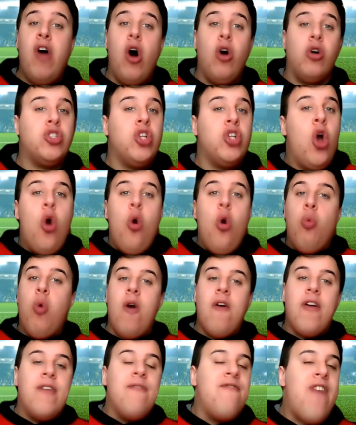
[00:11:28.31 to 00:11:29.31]
Folks,
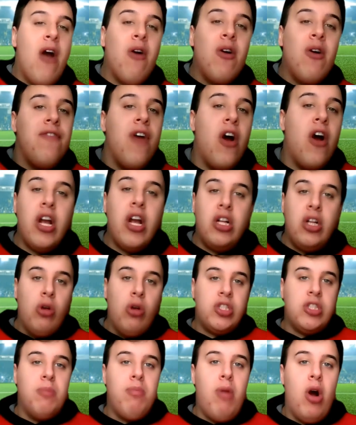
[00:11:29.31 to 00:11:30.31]
we're very, very
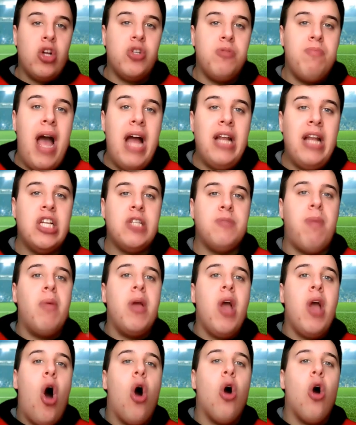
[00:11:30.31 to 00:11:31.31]
close to March Madness, but
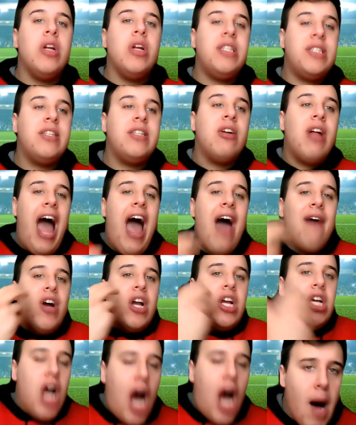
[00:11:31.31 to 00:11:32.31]
we already still have
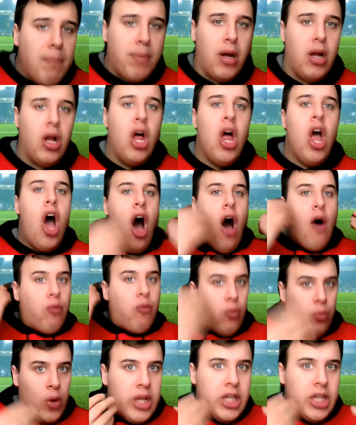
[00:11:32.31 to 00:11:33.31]
a couple of
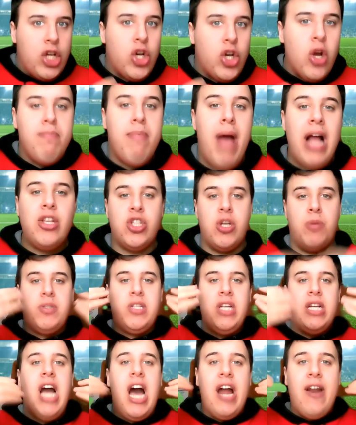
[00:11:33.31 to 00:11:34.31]
really good
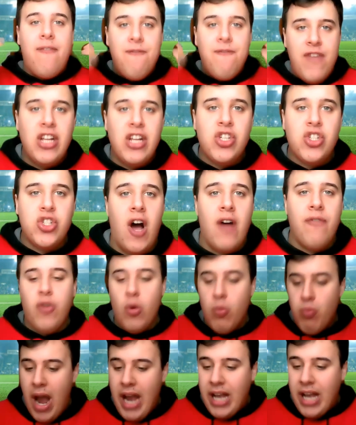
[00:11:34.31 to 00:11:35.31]
matchups to kind of finish off
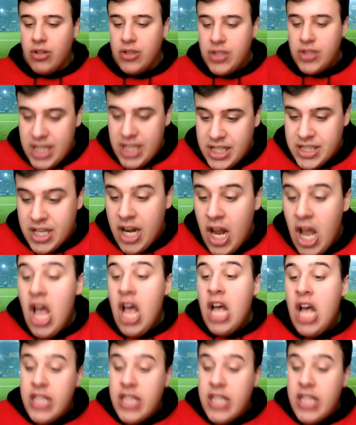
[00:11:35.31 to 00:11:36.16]
the regular season.